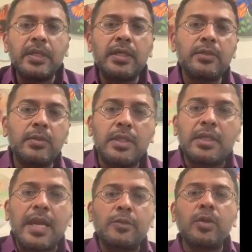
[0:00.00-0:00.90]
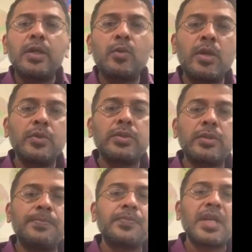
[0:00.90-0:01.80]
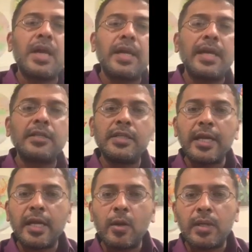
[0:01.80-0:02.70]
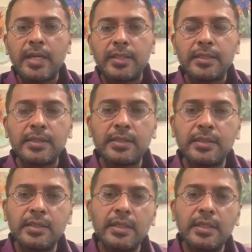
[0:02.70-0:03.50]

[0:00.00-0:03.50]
so then gradually I do it is I actually take it out like this.